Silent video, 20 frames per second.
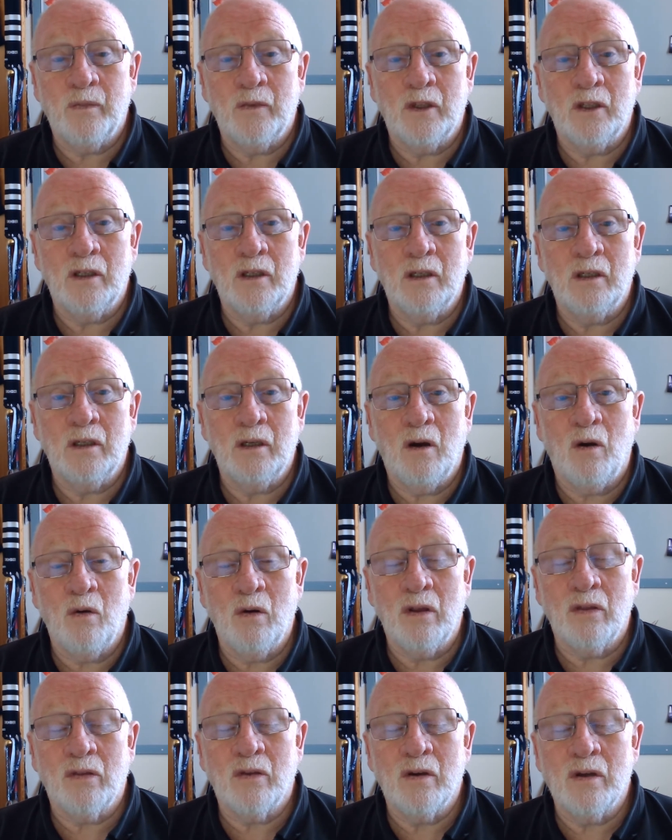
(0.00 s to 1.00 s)
the
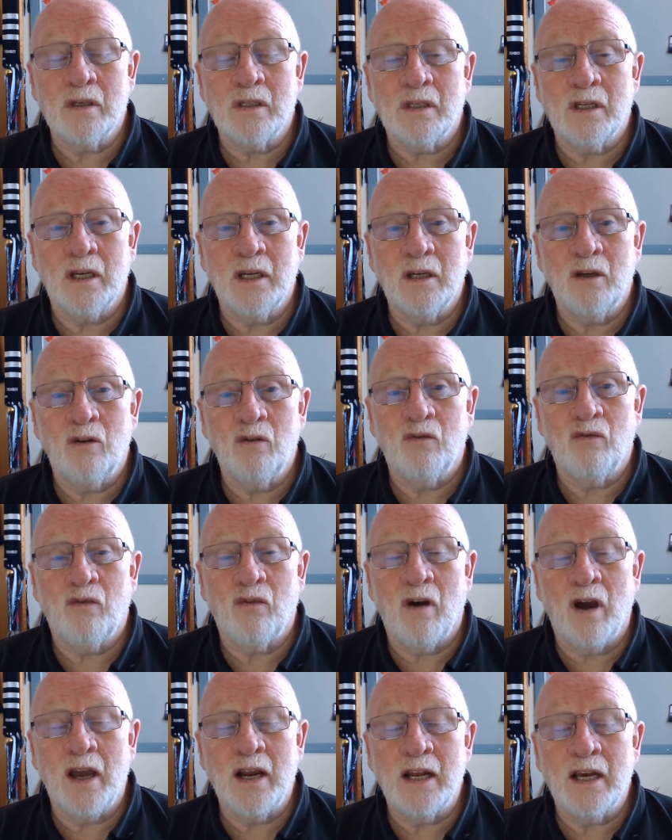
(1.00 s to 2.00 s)
Holy Thursday, Good
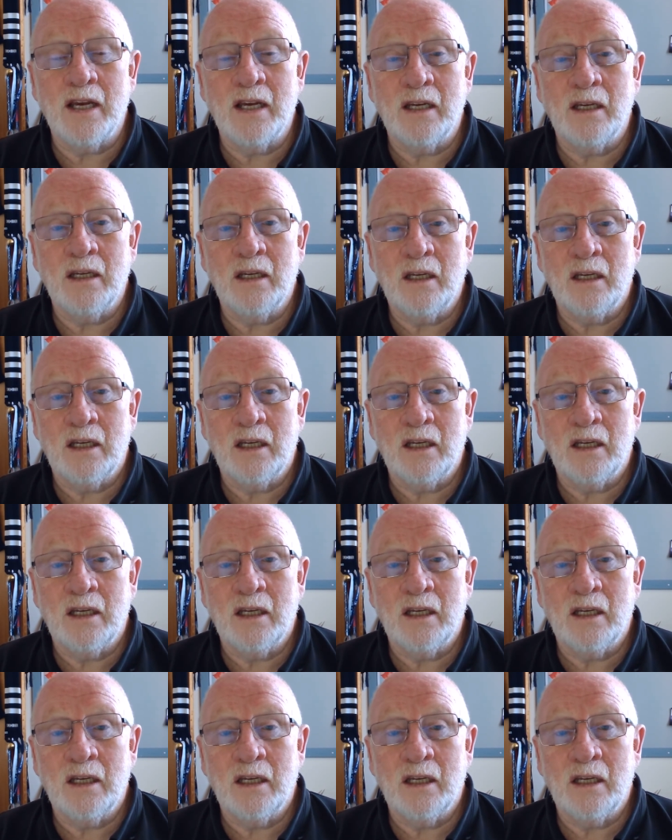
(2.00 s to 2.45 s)
Friday,